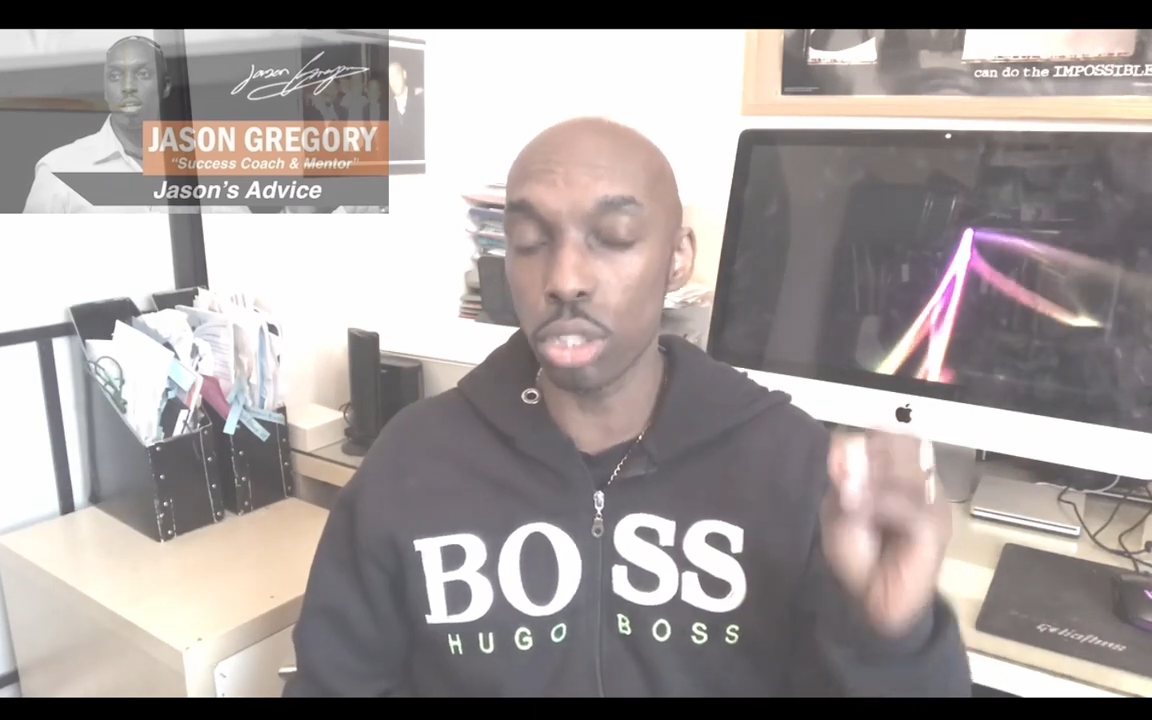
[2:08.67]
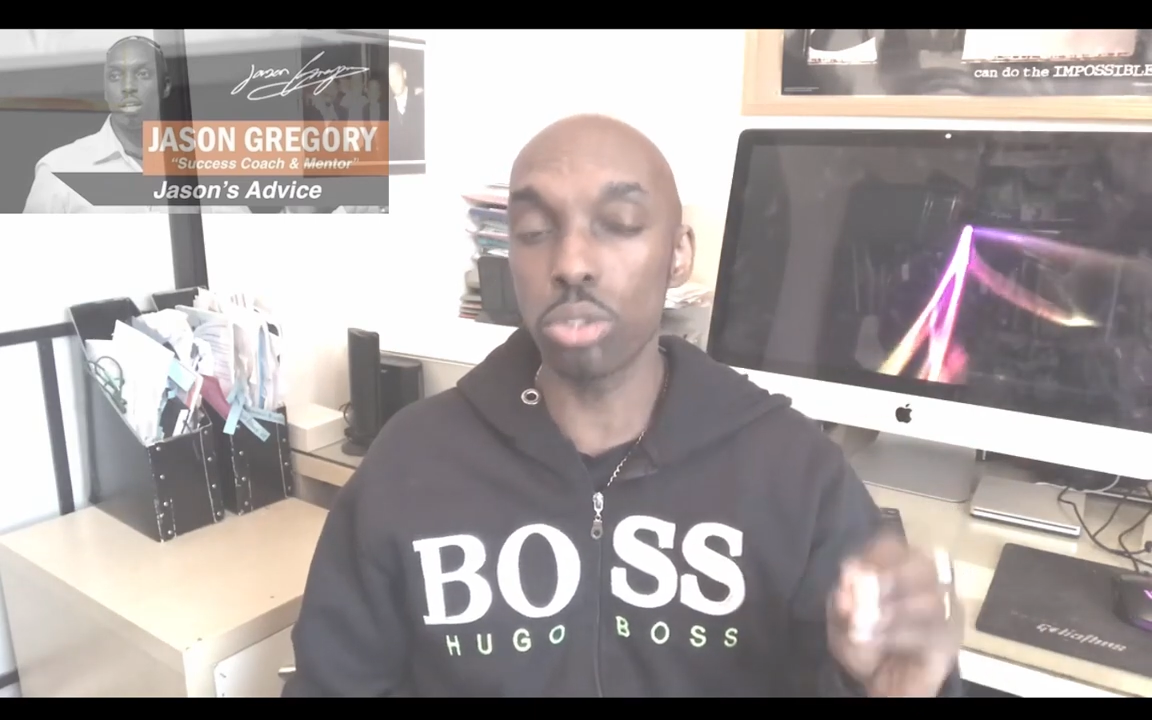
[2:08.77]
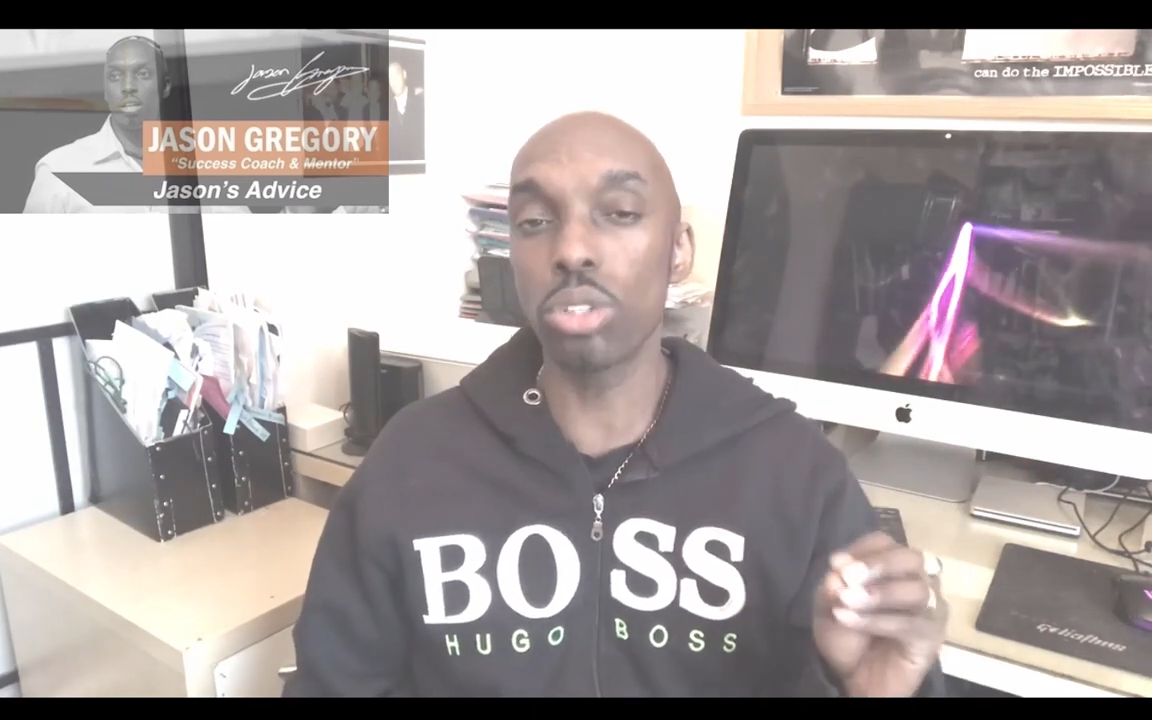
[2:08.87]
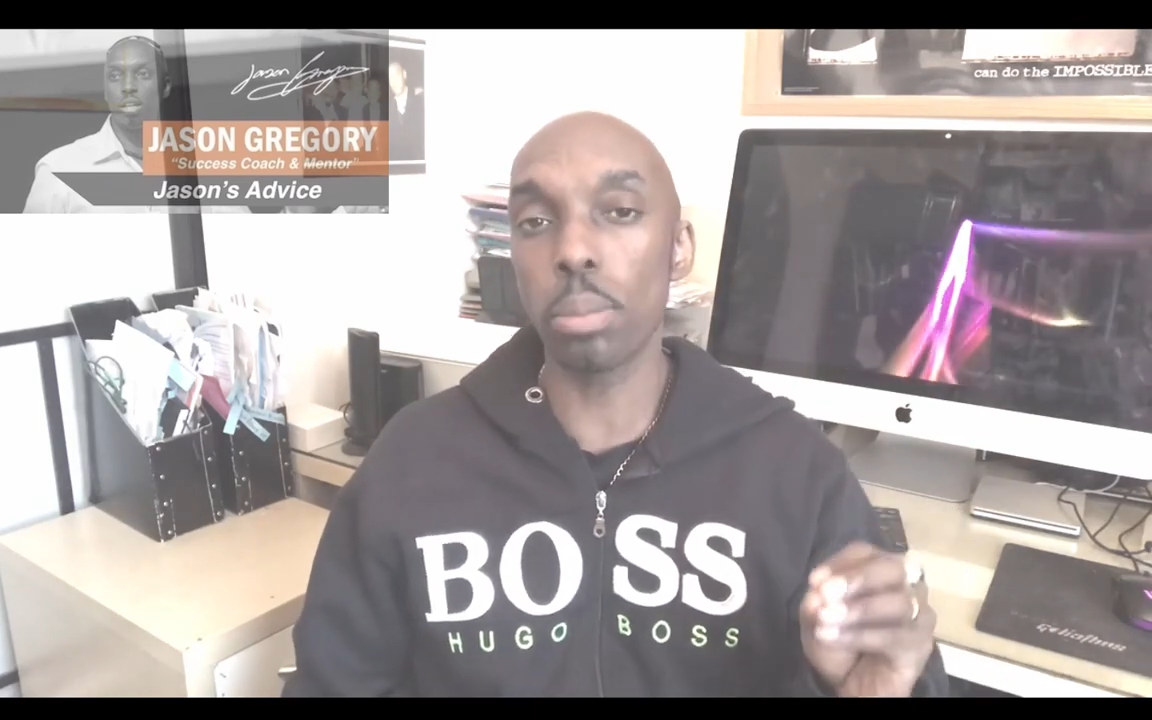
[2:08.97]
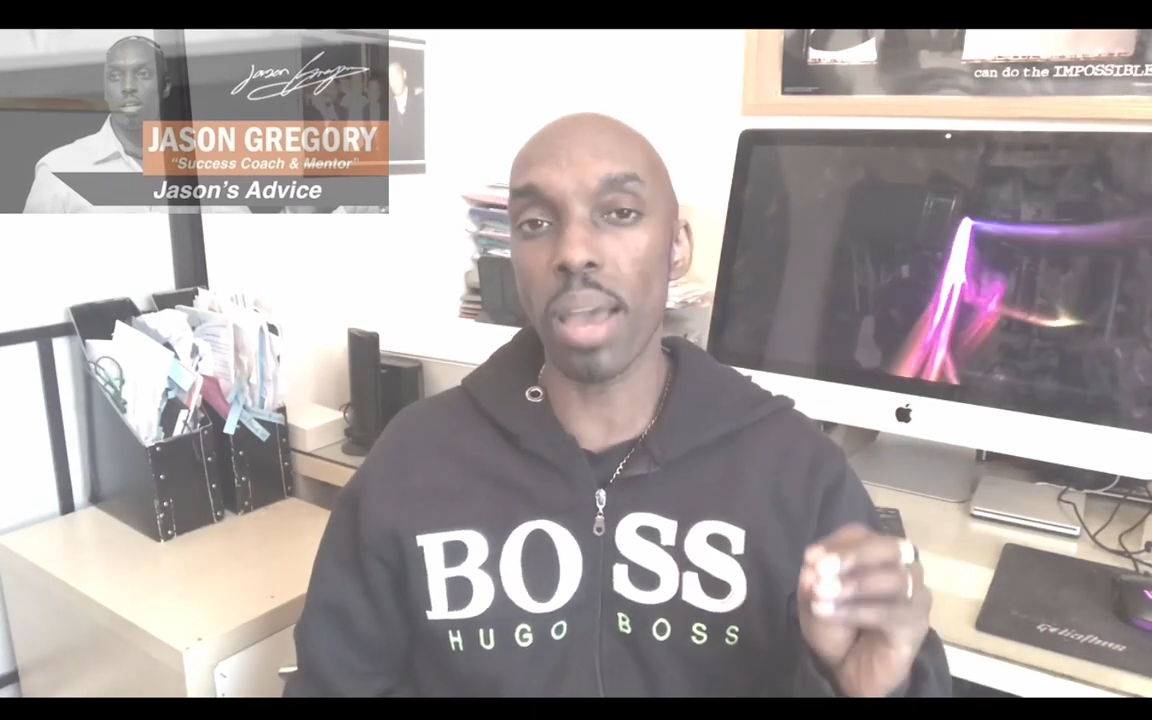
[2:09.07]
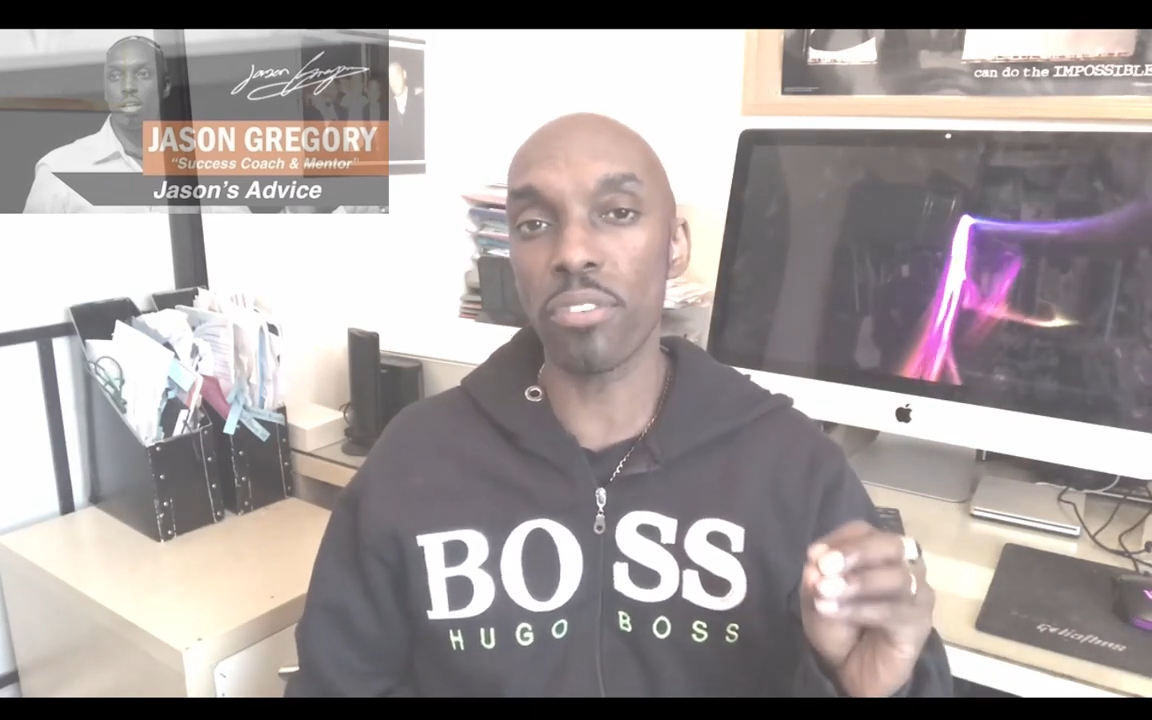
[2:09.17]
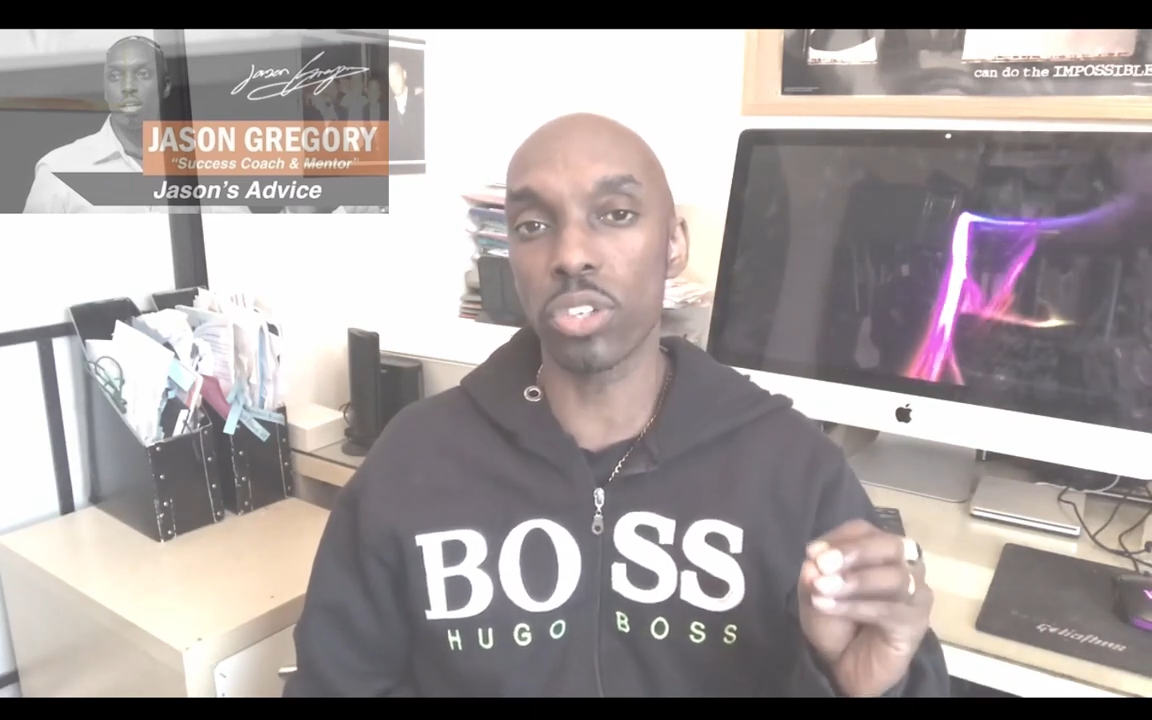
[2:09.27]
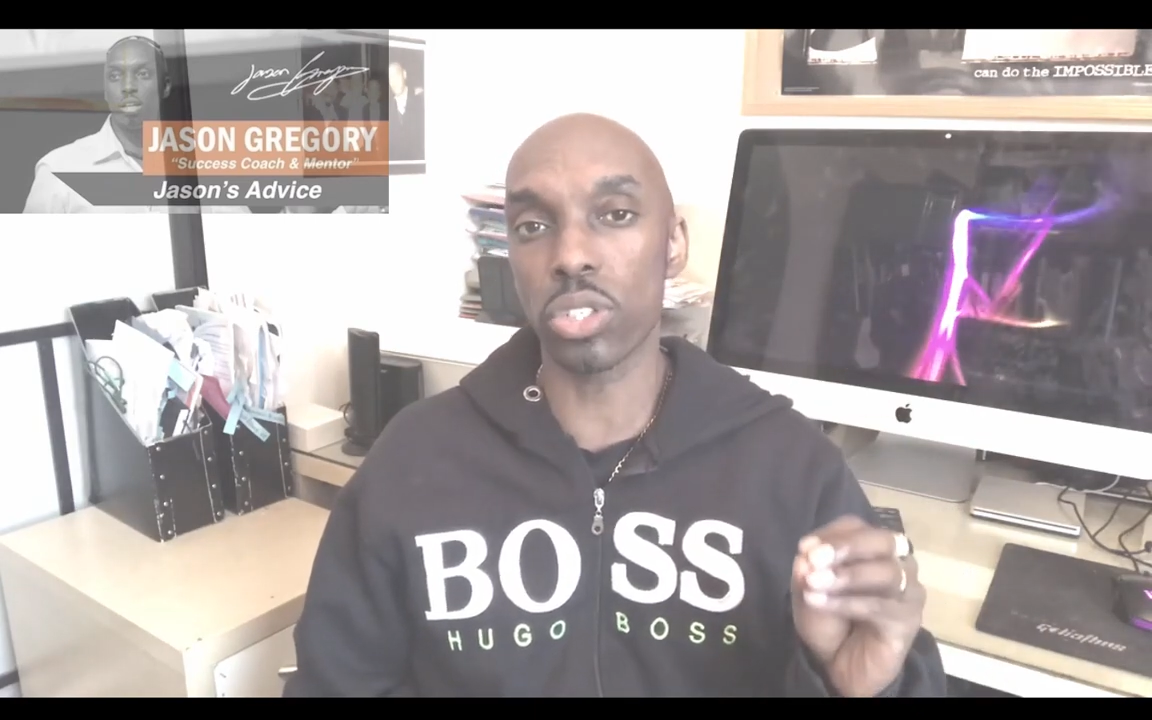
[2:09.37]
You do the math